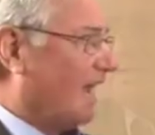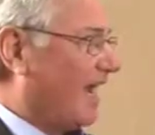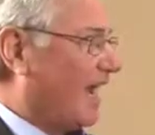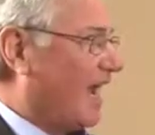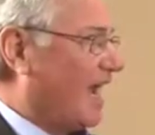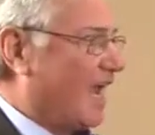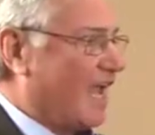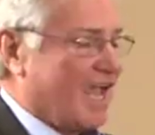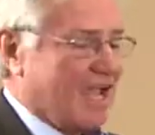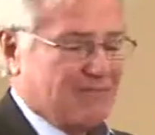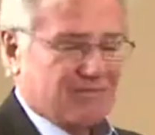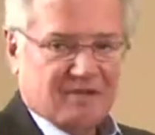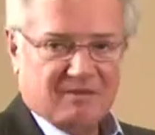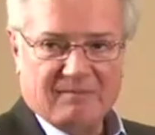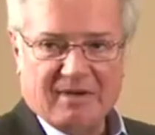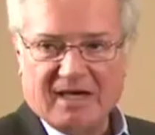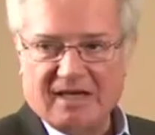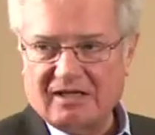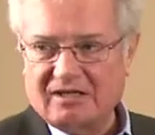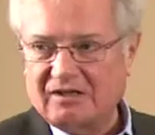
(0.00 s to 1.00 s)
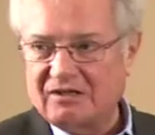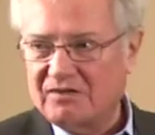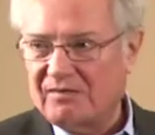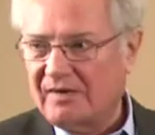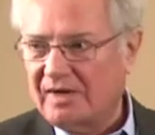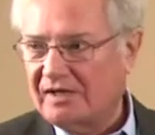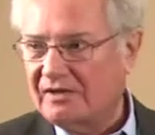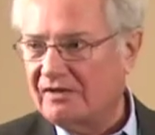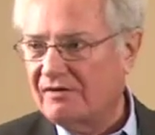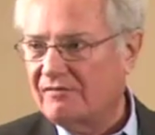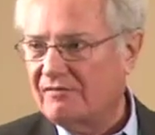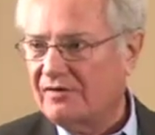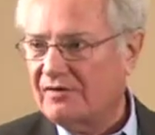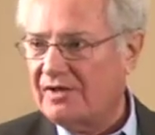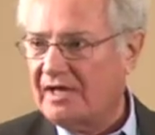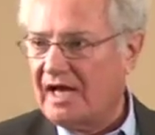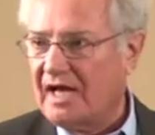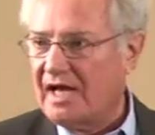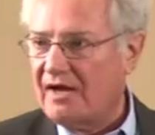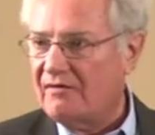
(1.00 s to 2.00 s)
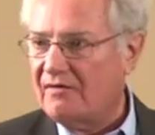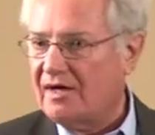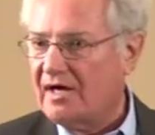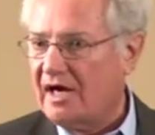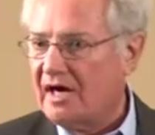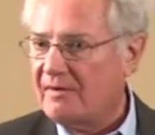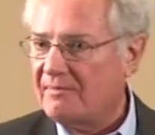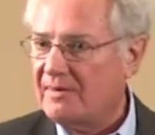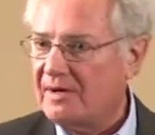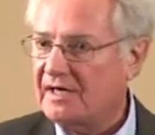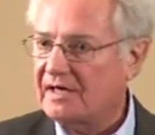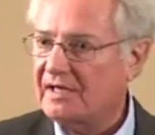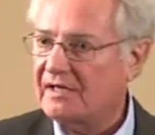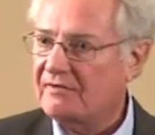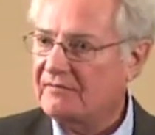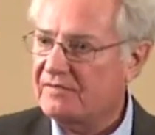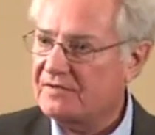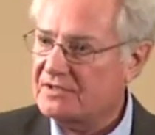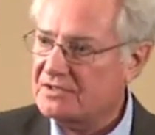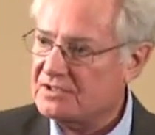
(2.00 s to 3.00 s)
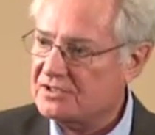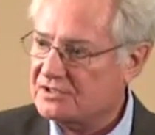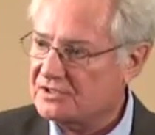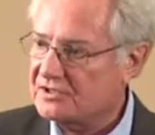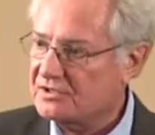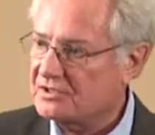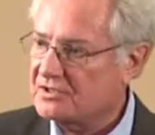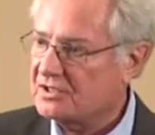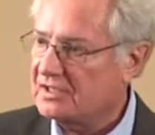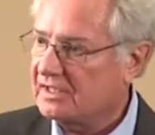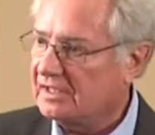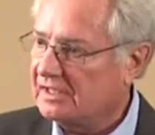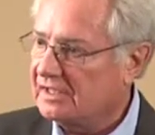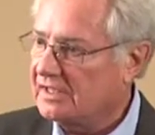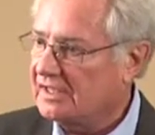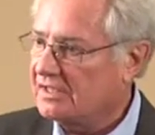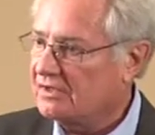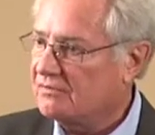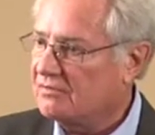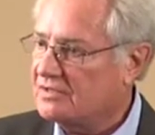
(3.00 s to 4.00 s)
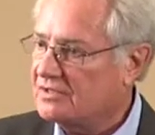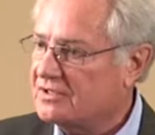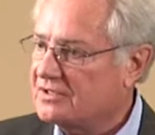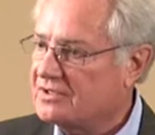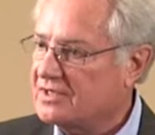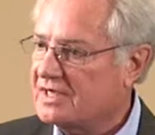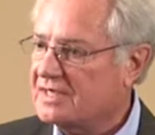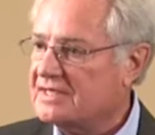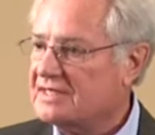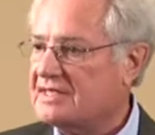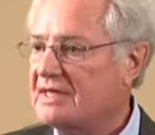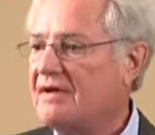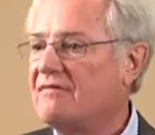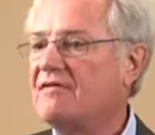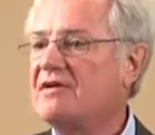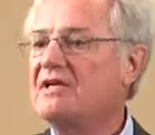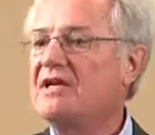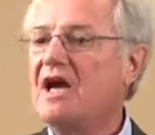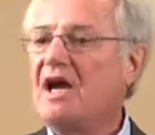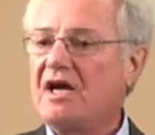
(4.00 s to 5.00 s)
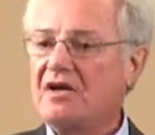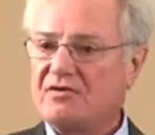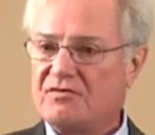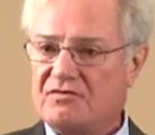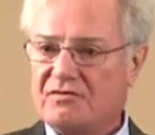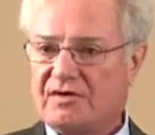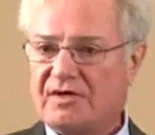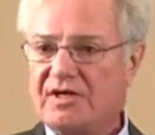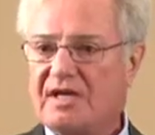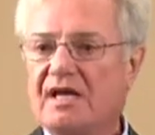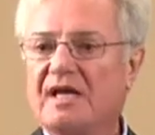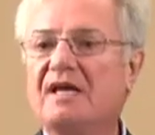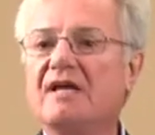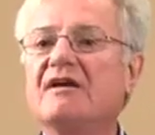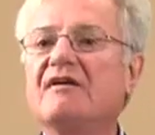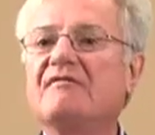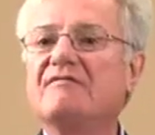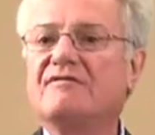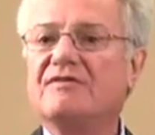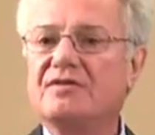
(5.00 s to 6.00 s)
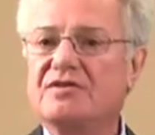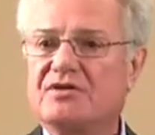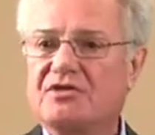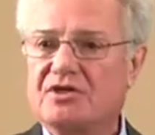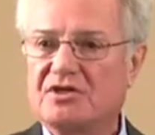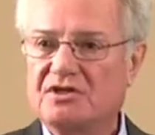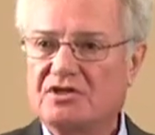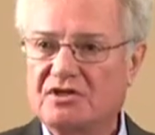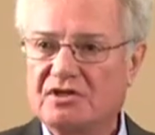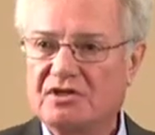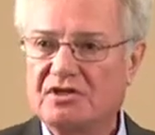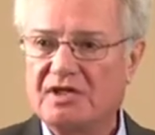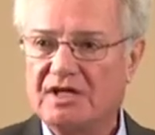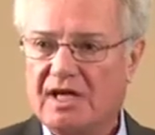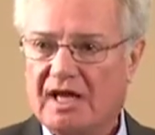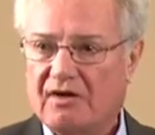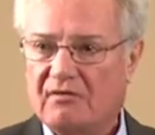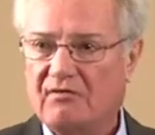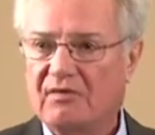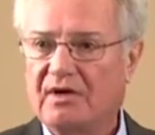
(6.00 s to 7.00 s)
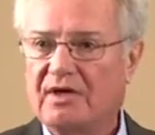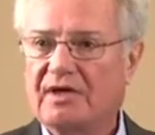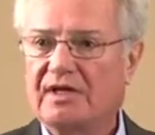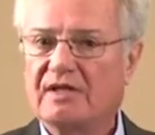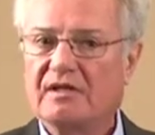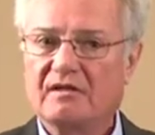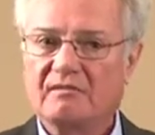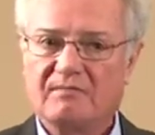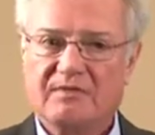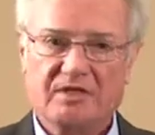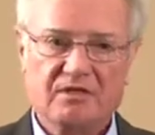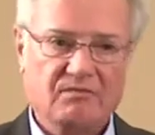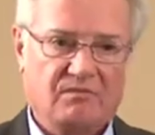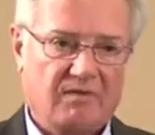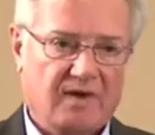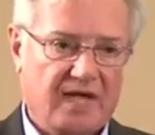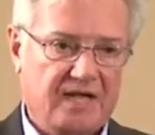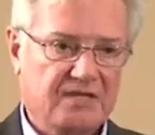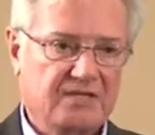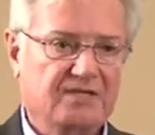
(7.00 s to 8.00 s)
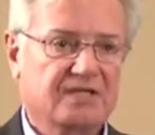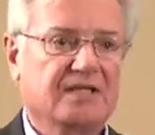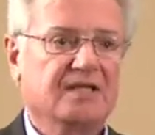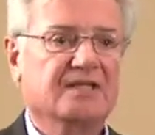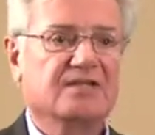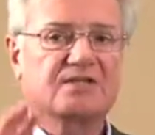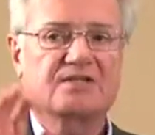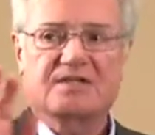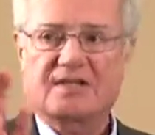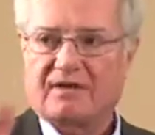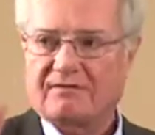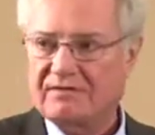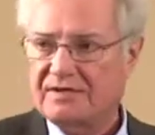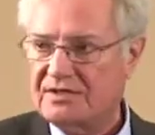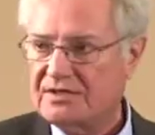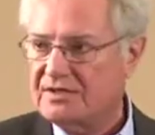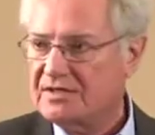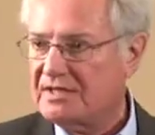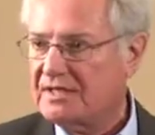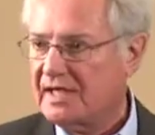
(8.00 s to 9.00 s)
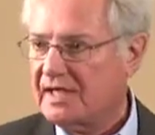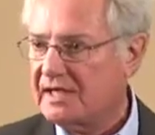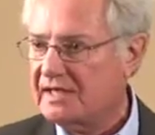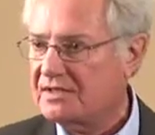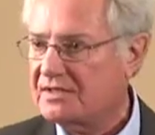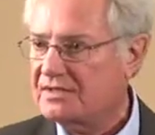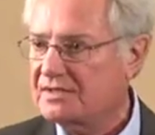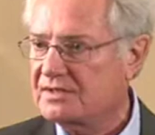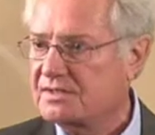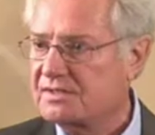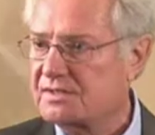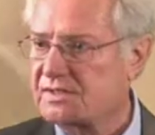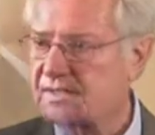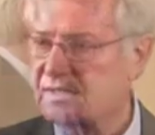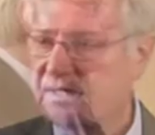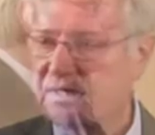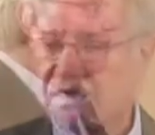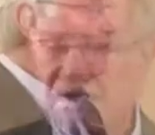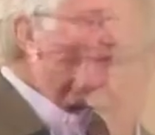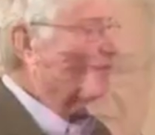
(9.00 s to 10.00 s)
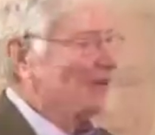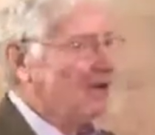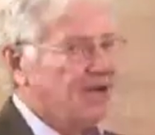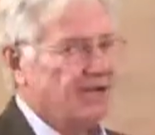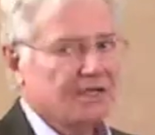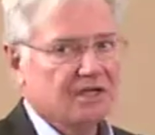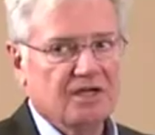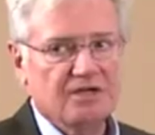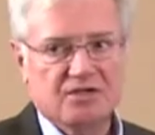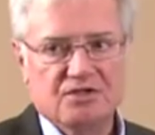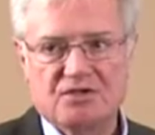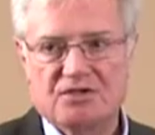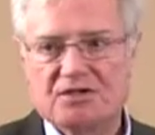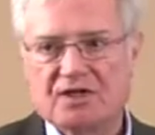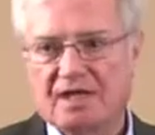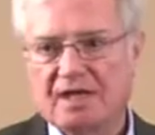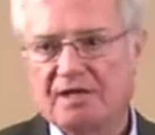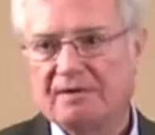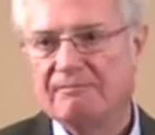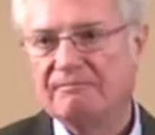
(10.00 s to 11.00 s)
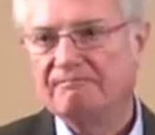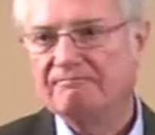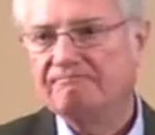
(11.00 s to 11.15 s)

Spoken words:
I am the medical director for the Iowa Chiropractic Physicians Clinic, which is a 700 physician network in the Midwest in 7 states. So pregnancy.